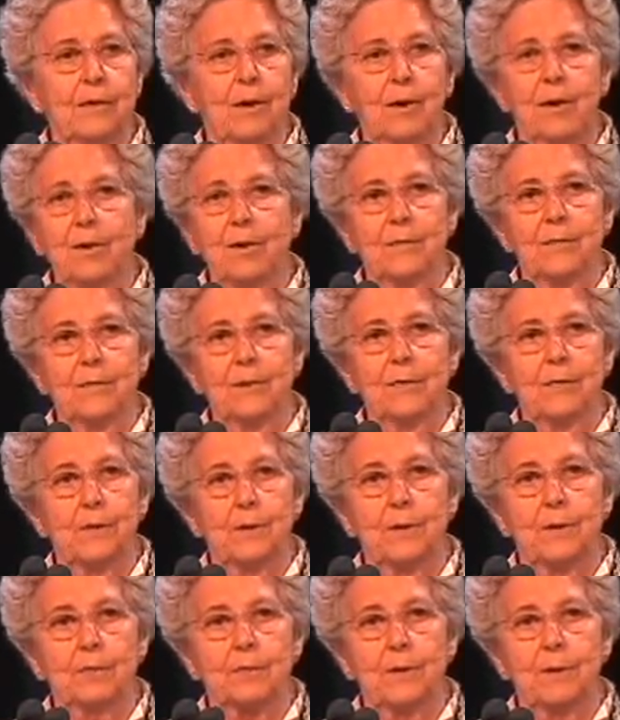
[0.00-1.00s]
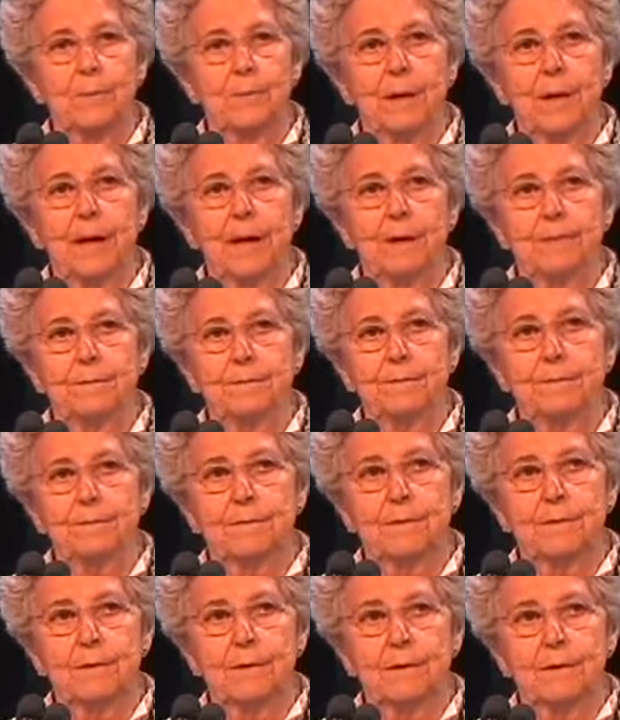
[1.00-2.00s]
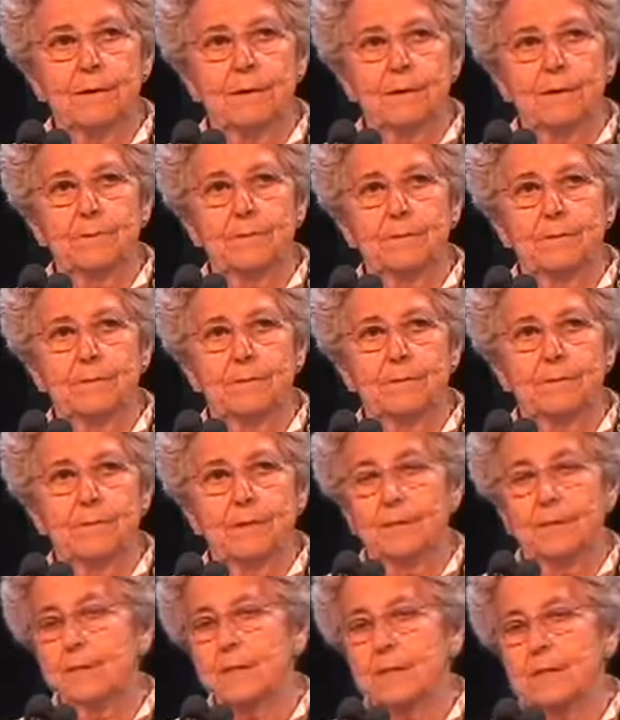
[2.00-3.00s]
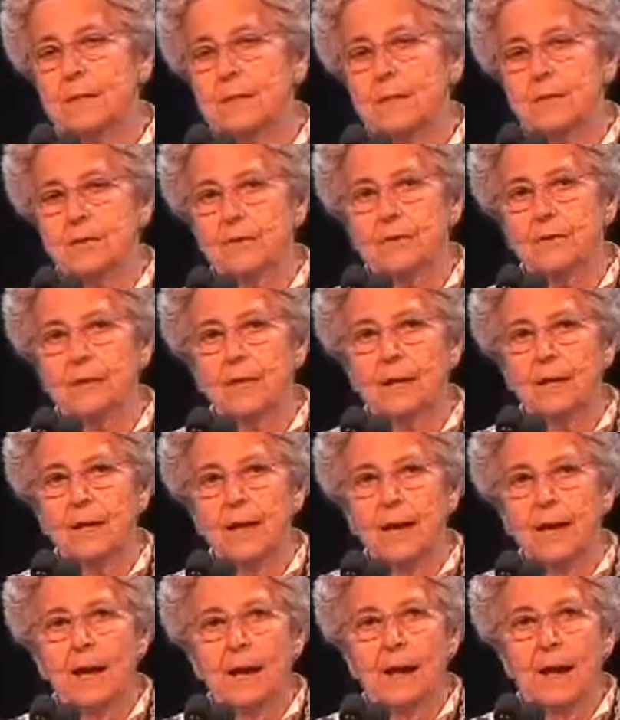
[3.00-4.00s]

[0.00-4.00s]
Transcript: of, of this country, and that is certainly one of the